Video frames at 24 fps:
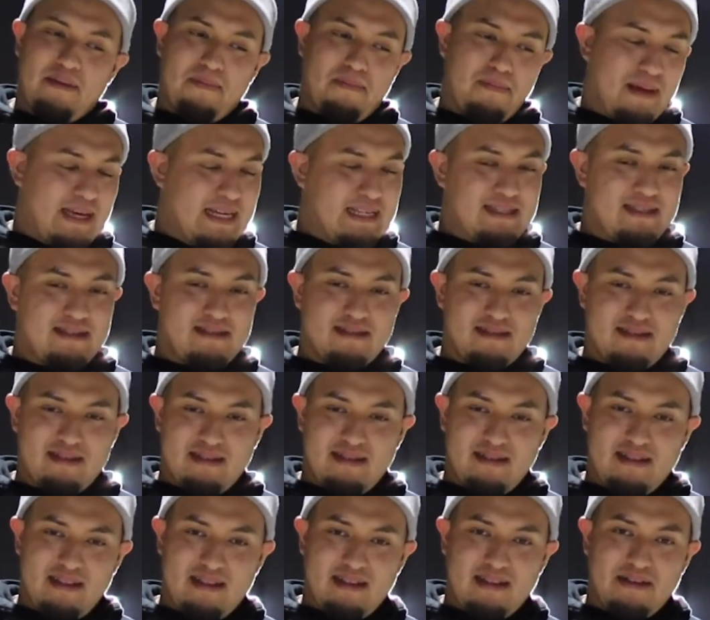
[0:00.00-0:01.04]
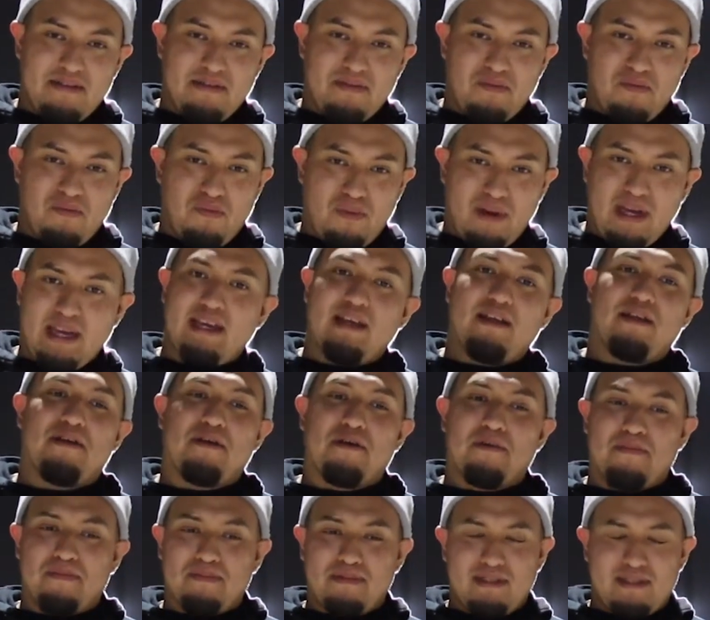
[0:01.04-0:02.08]
it makes making
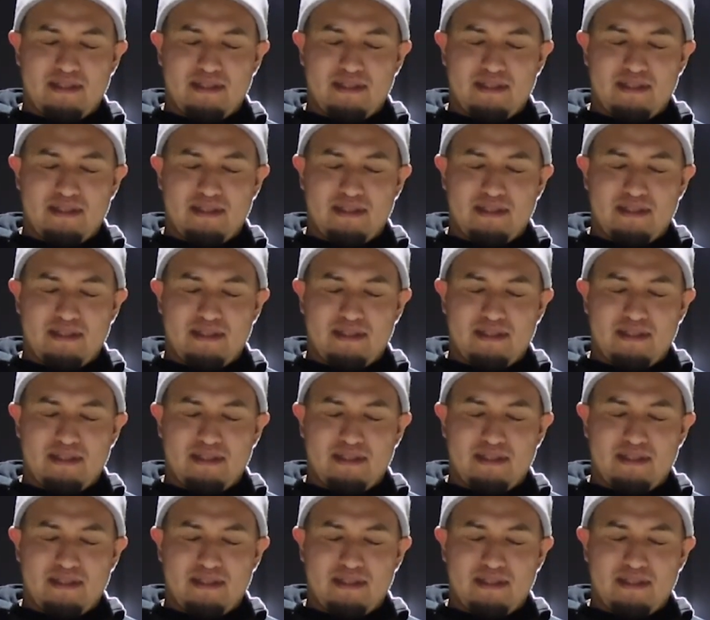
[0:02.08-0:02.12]
them